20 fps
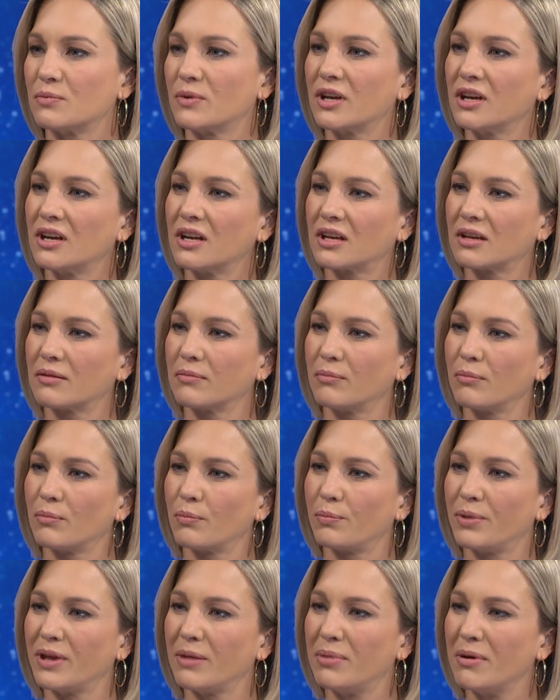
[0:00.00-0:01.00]
we're going to
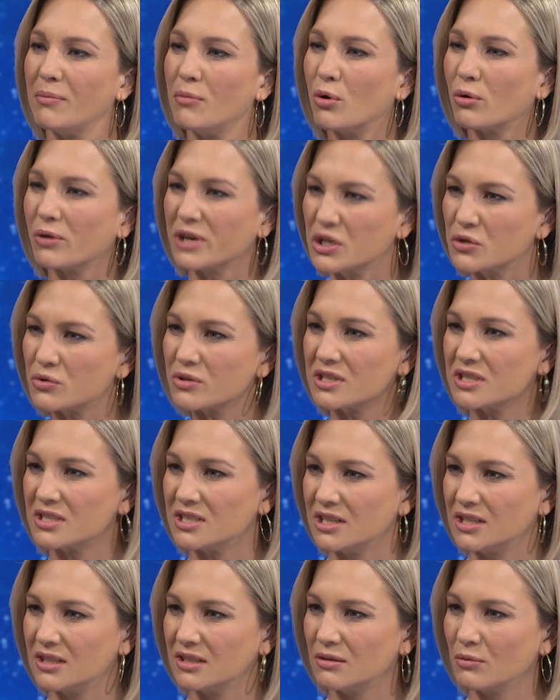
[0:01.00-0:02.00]
be a bit more
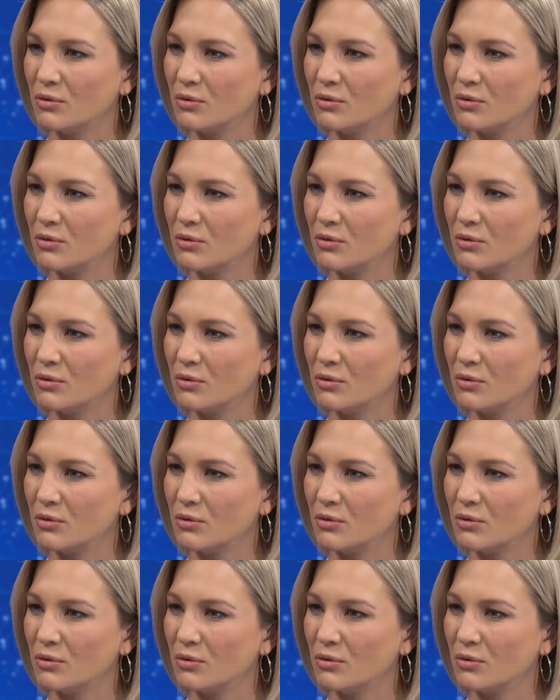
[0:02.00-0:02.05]
interested in